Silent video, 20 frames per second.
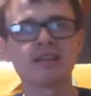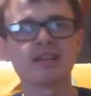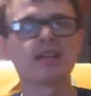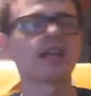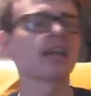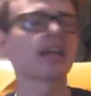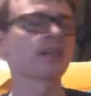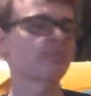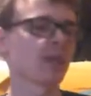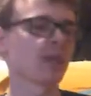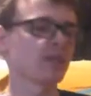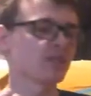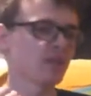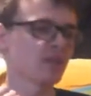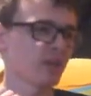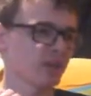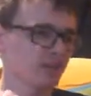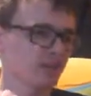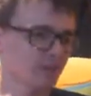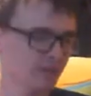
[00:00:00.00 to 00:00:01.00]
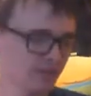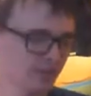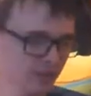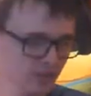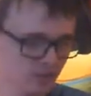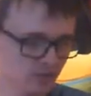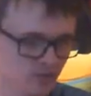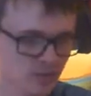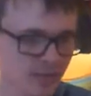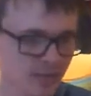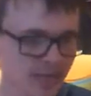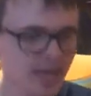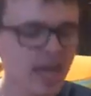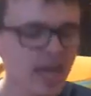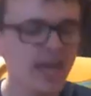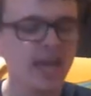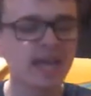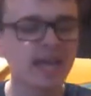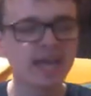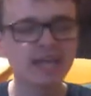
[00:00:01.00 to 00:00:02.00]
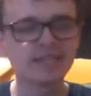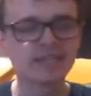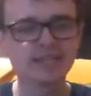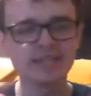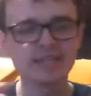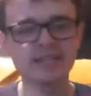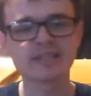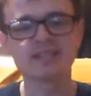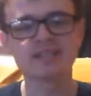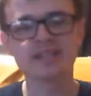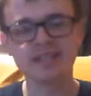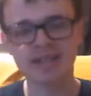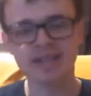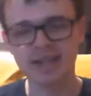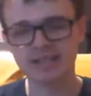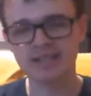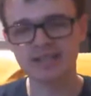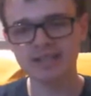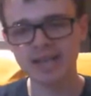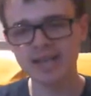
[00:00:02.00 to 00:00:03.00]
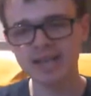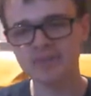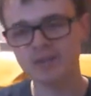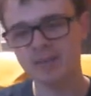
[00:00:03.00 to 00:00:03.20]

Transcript: like Banjo Kazooie, it teased the next game.